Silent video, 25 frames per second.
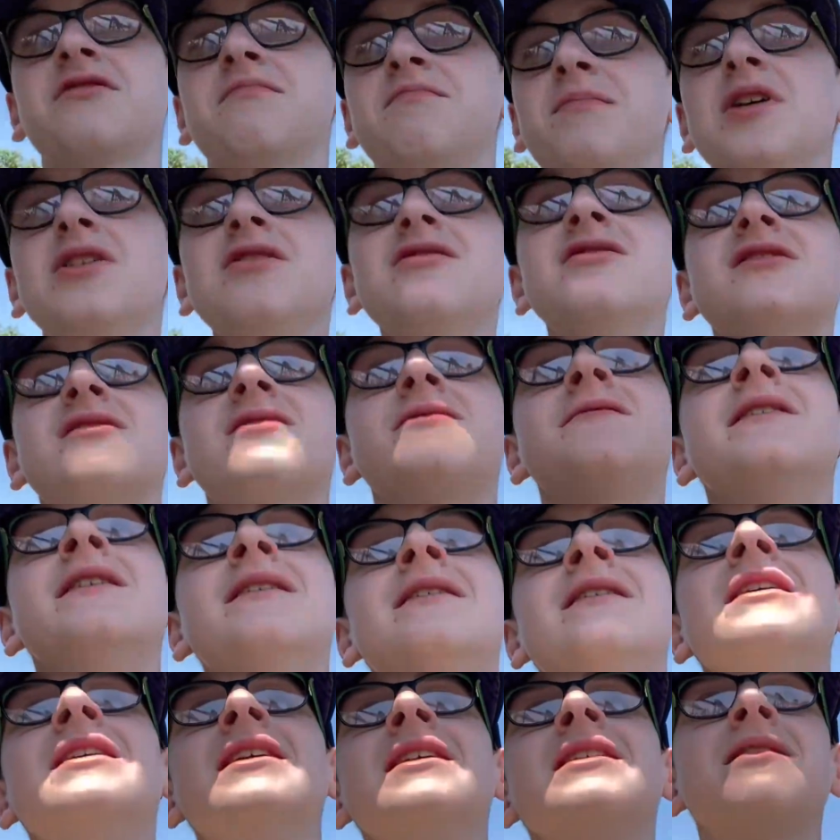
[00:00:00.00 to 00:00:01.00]
boost
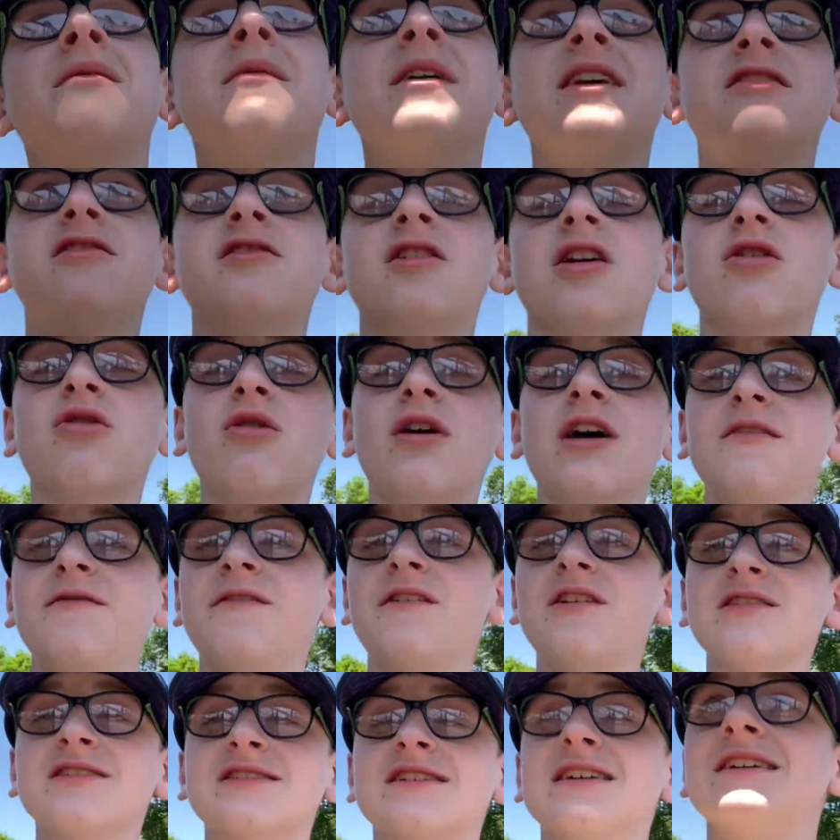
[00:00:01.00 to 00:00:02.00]
to make it go quite
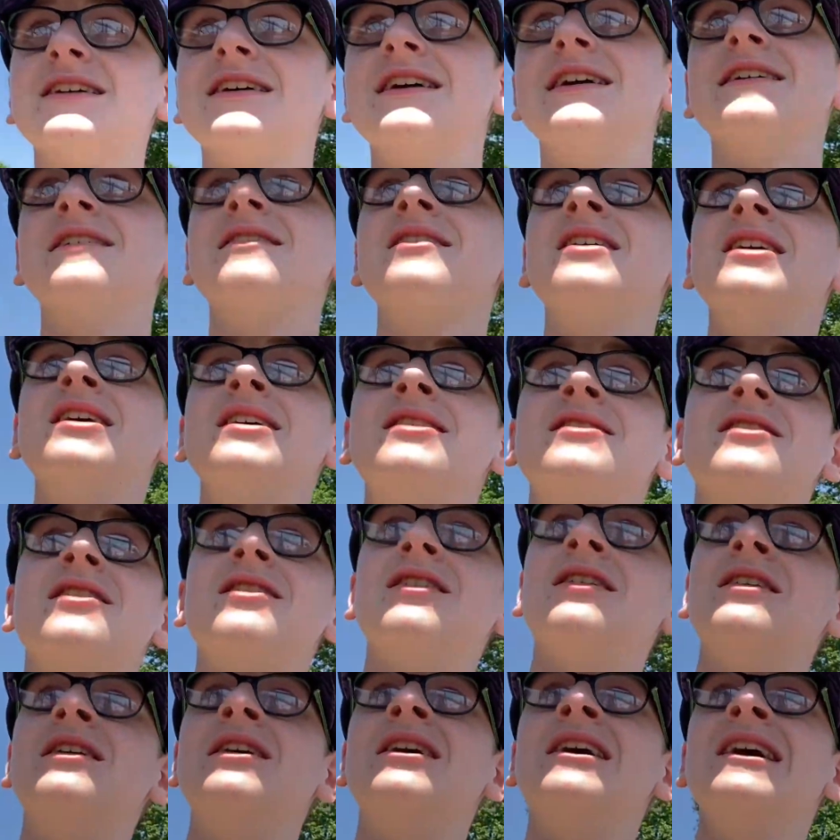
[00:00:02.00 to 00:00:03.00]
fast at the end.
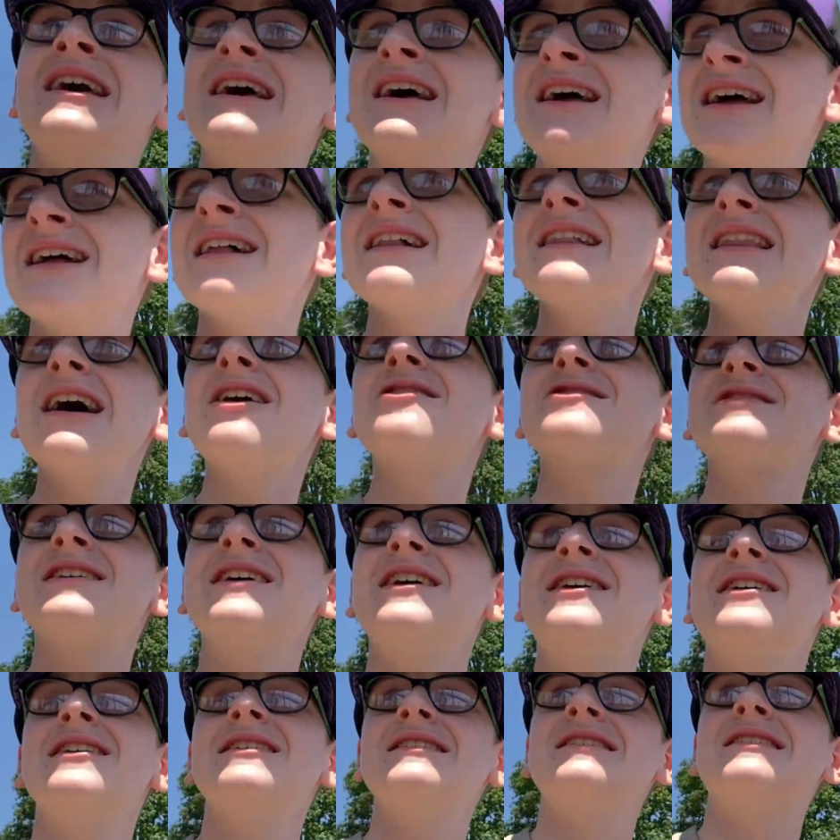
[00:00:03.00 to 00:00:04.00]
So that was
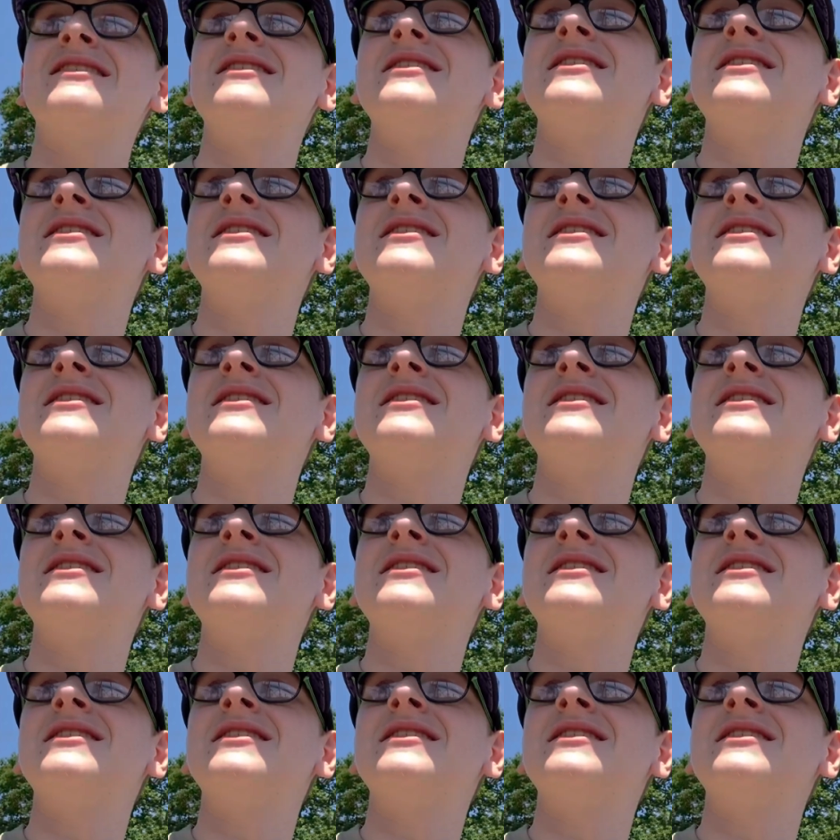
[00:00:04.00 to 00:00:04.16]
kind of